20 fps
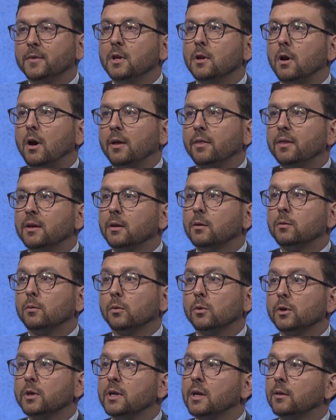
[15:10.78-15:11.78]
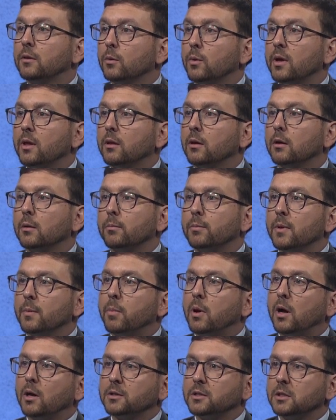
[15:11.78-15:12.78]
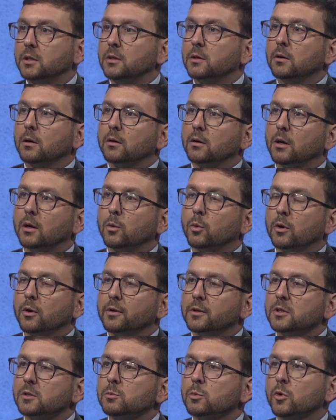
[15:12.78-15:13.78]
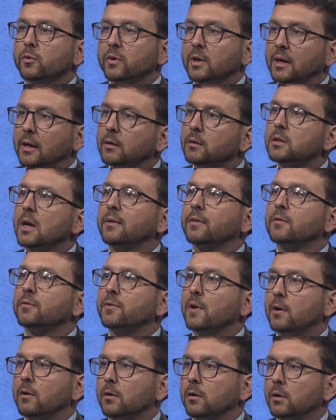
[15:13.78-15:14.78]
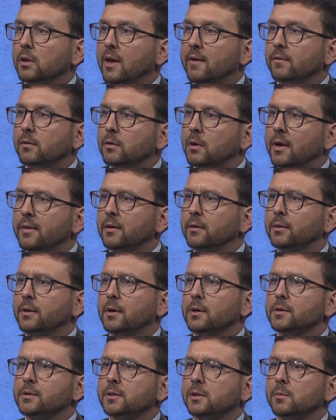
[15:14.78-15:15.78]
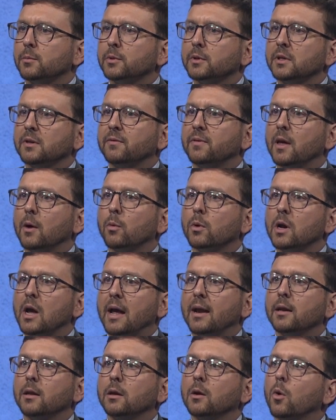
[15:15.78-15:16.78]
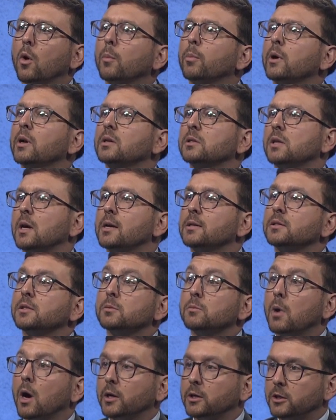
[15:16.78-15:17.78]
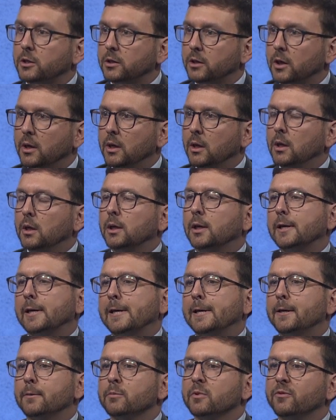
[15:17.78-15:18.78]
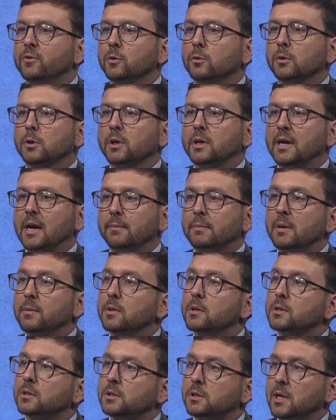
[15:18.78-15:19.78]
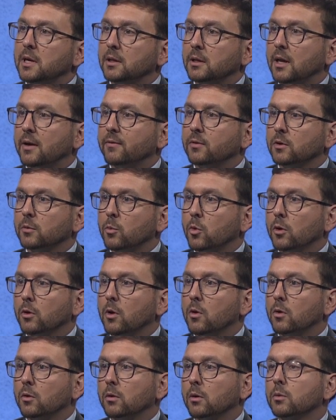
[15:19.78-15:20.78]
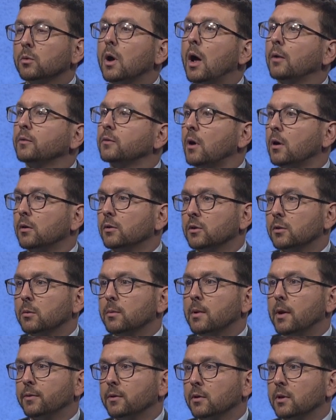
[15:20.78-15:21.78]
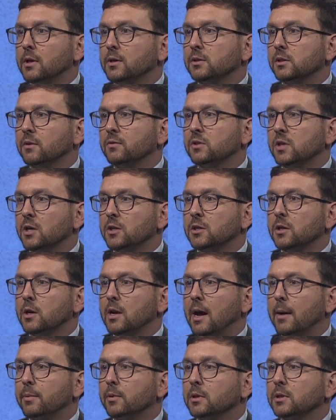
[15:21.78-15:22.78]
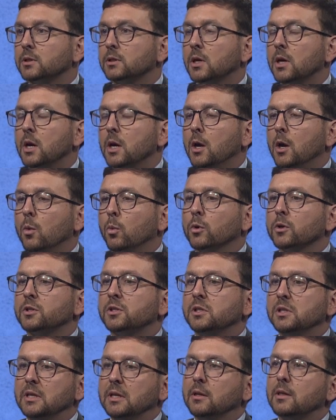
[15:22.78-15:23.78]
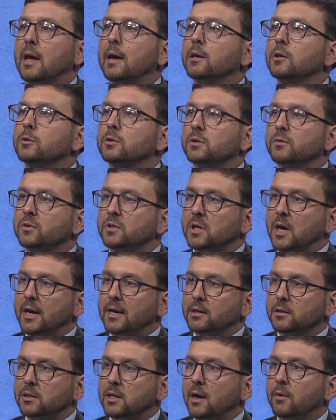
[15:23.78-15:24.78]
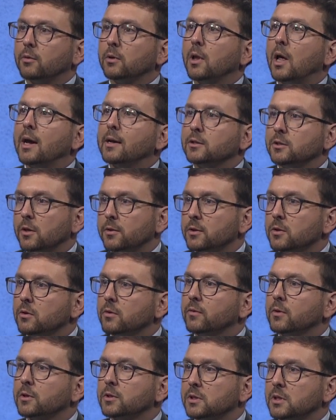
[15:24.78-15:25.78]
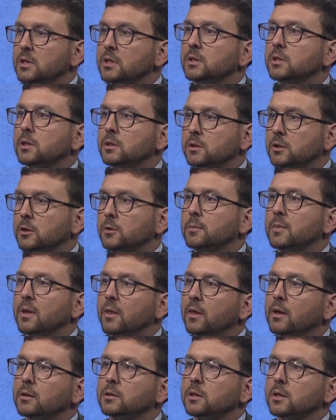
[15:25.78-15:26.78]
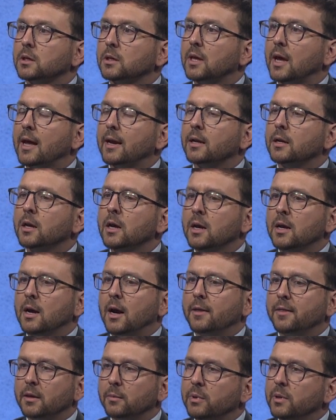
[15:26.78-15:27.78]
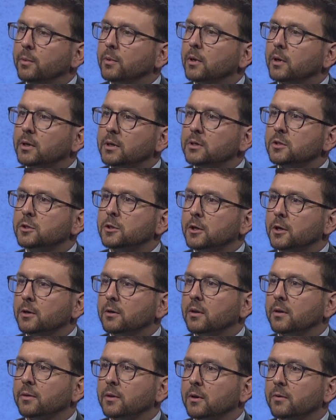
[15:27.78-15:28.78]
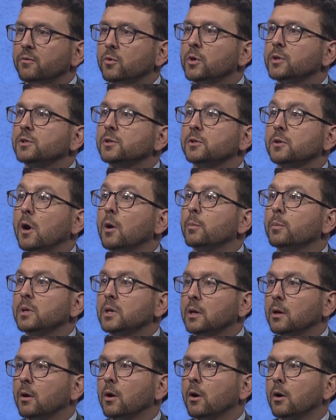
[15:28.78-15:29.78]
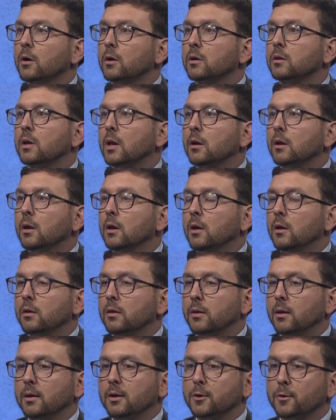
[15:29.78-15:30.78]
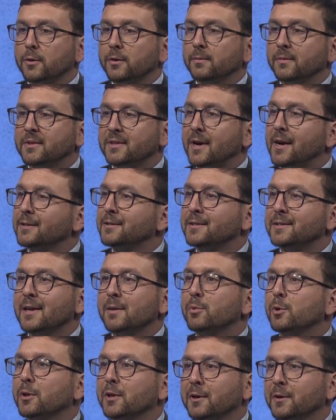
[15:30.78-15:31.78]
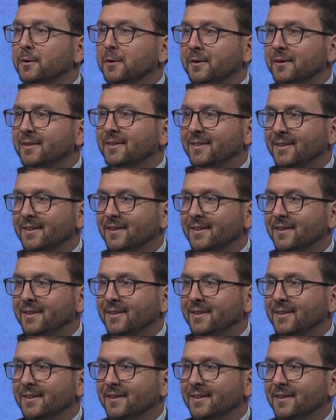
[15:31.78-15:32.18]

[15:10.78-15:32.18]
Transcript: I think looking at the way the policy world is moving at the federal level, I think there's a belief that we're not incorporating science as much. If you look at maybe the state level or more local, and I'll talk a little bit about the legislative session in Annapolis, we're seeing that use of science, that reliance on the university system and things like that. And I think people are concerned that their voices aren't being heard and that you know, science is apolitical.